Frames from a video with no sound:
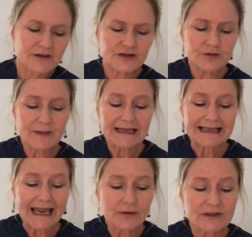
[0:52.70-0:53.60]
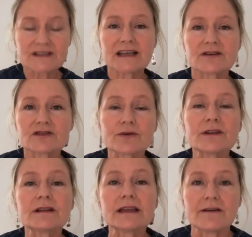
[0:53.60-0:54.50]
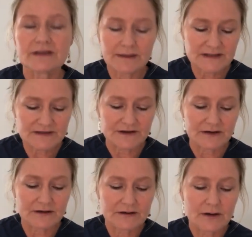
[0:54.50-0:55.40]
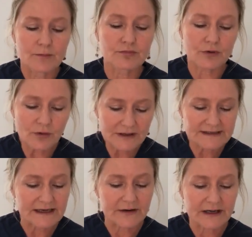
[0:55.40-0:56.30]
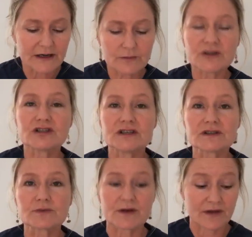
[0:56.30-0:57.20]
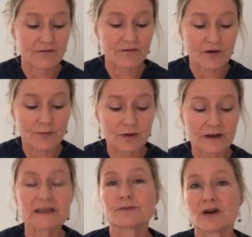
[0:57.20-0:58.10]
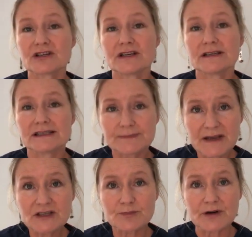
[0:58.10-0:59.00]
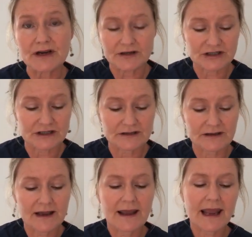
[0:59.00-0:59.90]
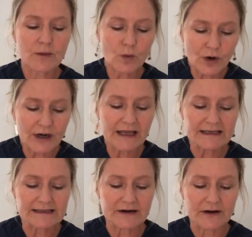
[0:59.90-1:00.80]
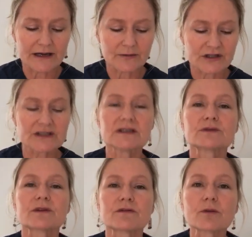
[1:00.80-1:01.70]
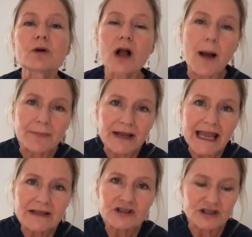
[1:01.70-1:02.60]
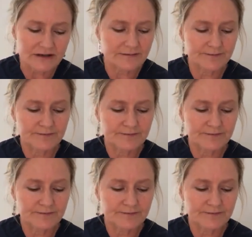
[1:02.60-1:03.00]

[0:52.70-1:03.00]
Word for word: The two main language centers are in the left hemisphere: Broca's area, which deals with verbal expression and speech production, and Wernicke's area, which deals with verbal comprehension.